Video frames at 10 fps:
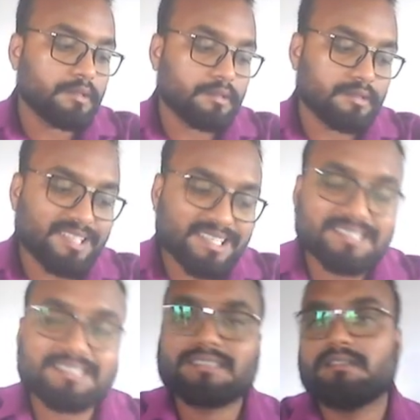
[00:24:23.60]

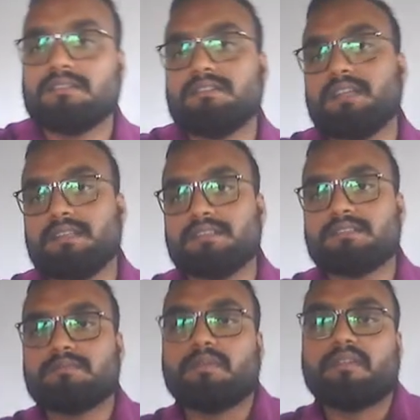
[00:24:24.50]
this
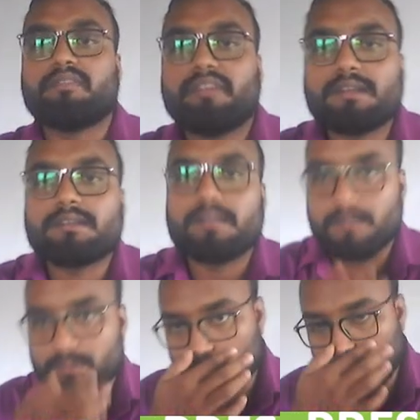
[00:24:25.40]
tense, perfect
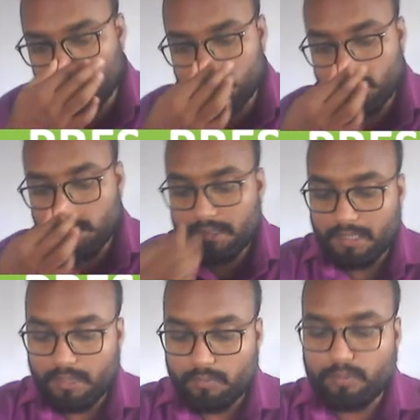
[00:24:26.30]
tense, shows
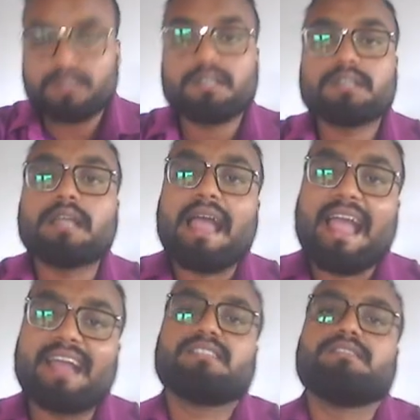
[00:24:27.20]
that whether
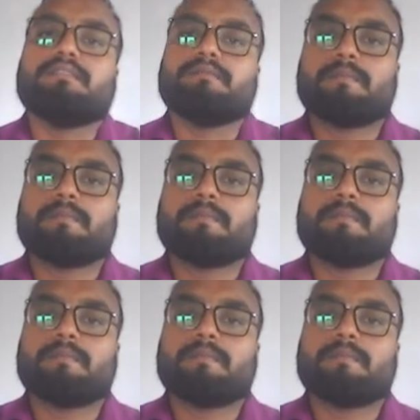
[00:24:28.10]
the action